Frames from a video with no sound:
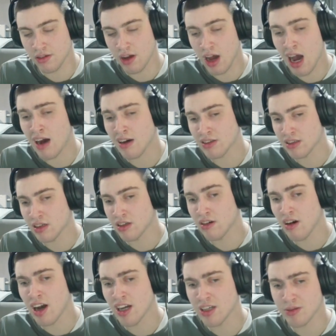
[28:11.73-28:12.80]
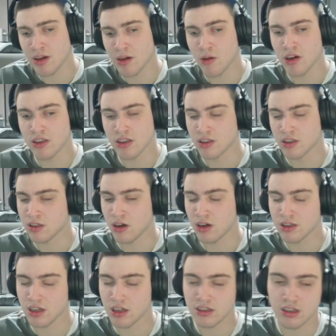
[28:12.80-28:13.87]
Alistair, the last part I want to
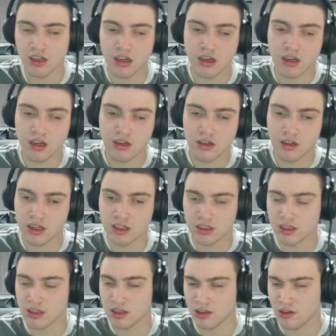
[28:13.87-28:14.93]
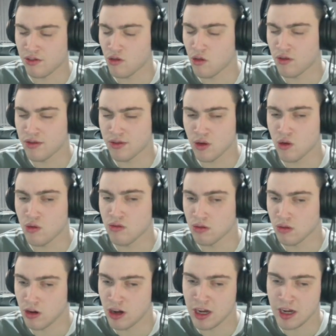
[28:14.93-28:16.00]
discuss is the fourth goal.
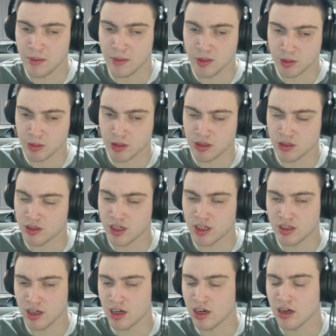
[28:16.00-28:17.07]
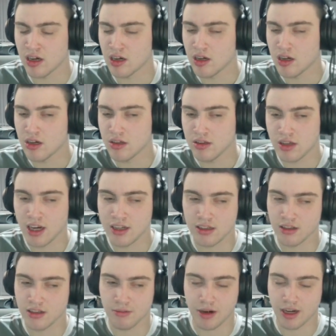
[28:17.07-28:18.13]
As we just said there,
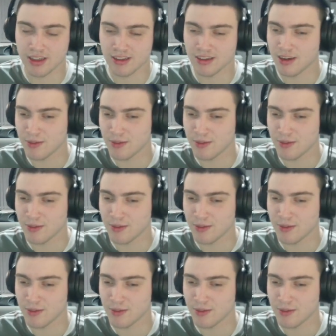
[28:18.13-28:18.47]
Dyson Spider.